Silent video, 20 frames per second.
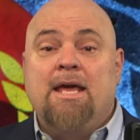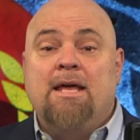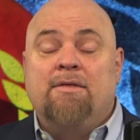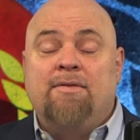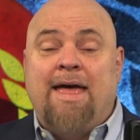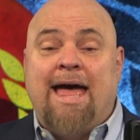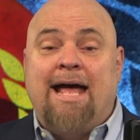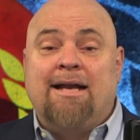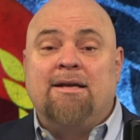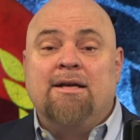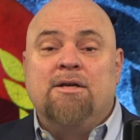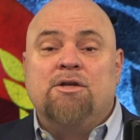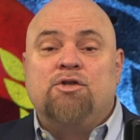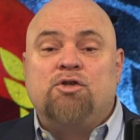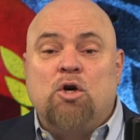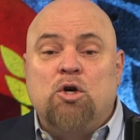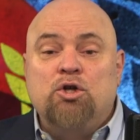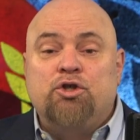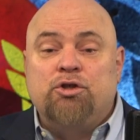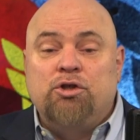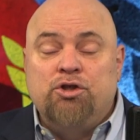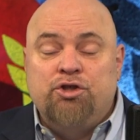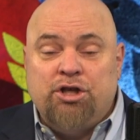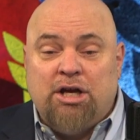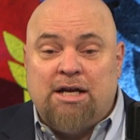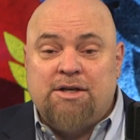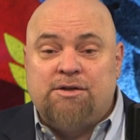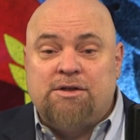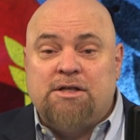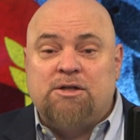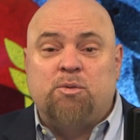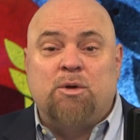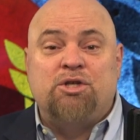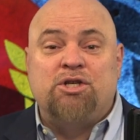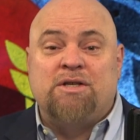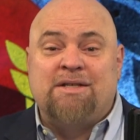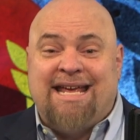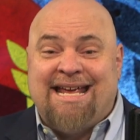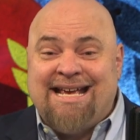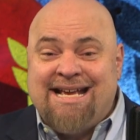That social justice, which
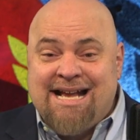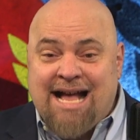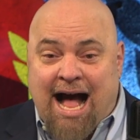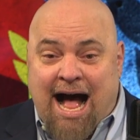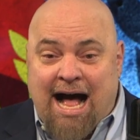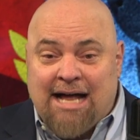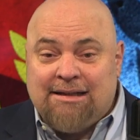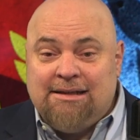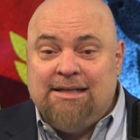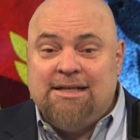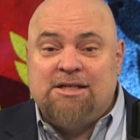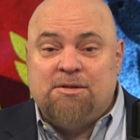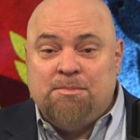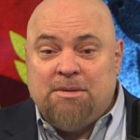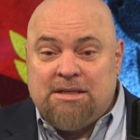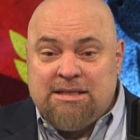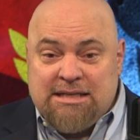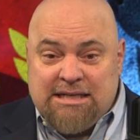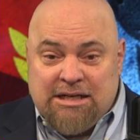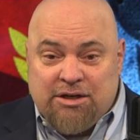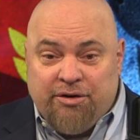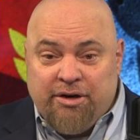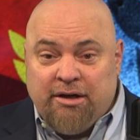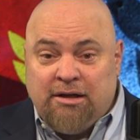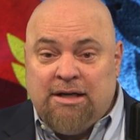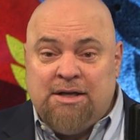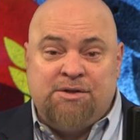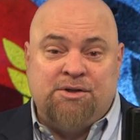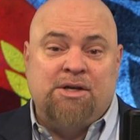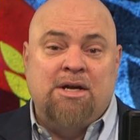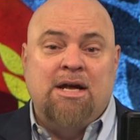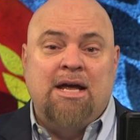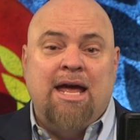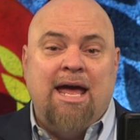is a godless, materialist